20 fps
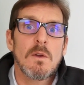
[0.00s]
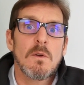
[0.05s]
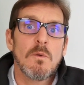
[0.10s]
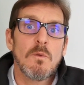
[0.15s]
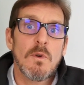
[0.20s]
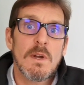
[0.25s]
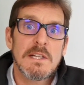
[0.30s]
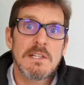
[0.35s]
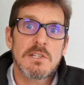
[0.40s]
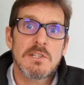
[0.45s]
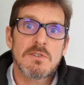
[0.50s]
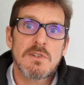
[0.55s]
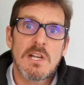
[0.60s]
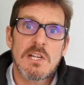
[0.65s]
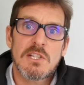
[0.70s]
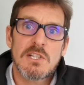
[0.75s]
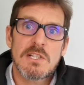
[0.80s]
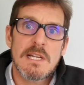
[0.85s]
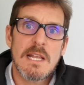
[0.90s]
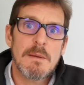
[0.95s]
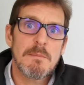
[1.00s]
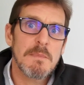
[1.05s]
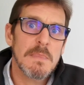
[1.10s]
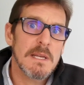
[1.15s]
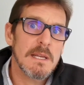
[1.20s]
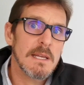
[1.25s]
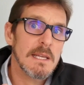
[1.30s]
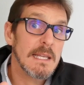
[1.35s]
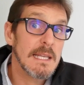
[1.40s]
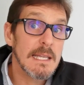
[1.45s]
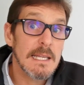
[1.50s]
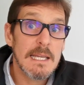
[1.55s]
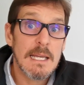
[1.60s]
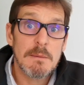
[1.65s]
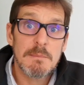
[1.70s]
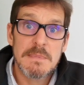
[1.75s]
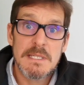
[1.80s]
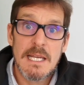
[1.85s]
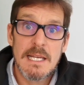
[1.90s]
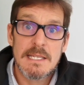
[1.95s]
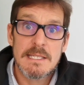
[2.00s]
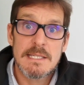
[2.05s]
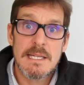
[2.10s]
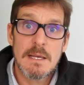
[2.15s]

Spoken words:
registration number, income tax